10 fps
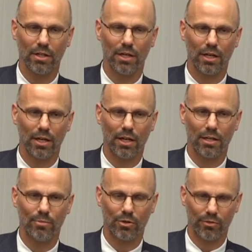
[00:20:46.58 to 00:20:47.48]
uh,
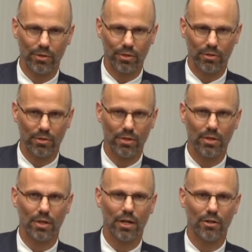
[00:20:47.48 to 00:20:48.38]
in Peru
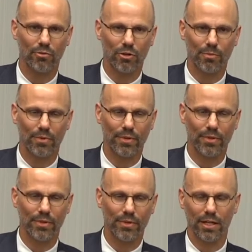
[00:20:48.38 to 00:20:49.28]
a group
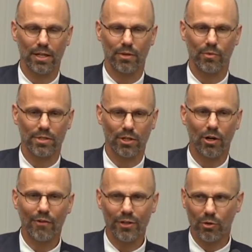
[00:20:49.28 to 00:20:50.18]
that was a
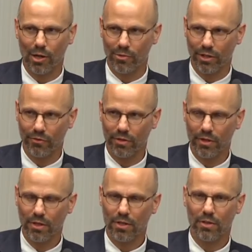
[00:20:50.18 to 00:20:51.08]
coffee cooperative.
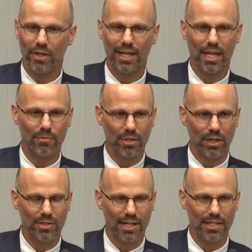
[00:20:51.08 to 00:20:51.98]
They came to
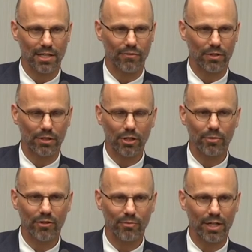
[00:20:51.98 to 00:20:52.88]
us asking for a little
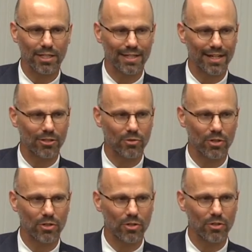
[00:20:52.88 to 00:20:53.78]
bit of money to get into a
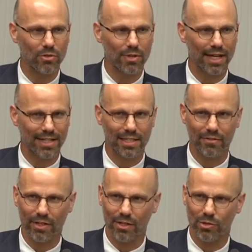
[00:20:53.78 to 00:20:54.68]
new
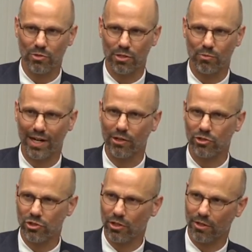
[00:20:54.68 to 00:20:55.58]
activity, which was brown
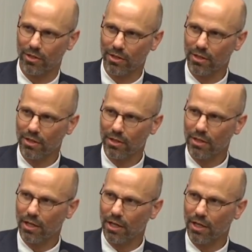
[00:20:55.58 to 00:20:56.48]
sugar
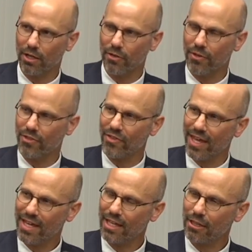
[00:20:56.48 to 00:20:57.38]
uh, that
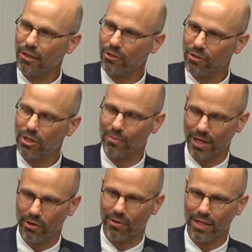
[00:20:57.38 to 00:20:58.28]
they had learned
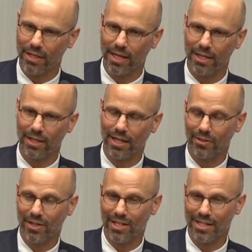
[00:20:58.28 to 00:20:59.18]
about, or they had they got
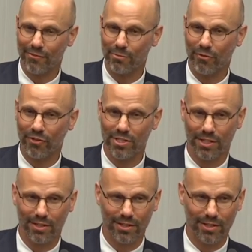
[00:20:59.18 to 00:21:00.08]
the idea from a
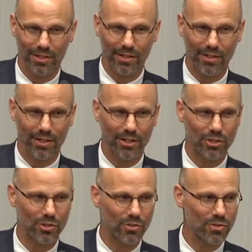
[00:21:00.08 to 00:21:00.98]
visit
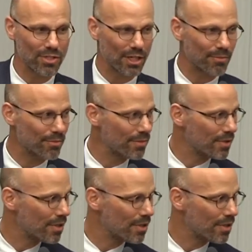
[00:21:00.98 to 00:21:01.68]
to some